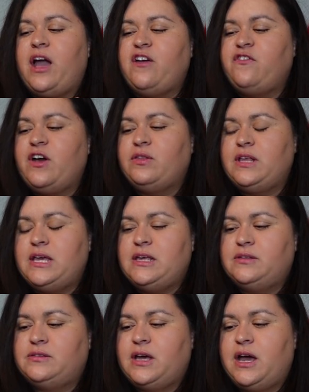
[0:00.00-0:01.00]
I found
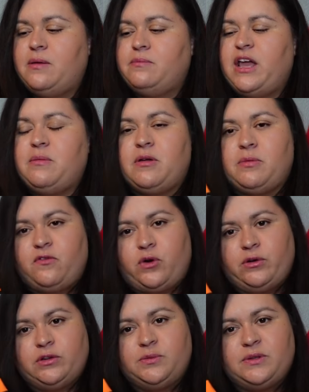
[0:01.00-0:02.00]
these um, Nightmare Before
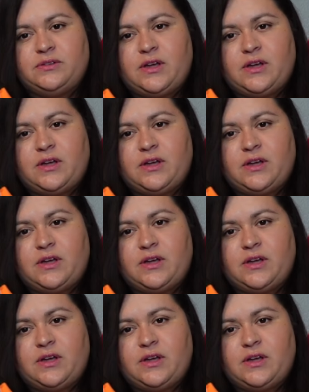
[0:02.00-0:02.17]
Christmas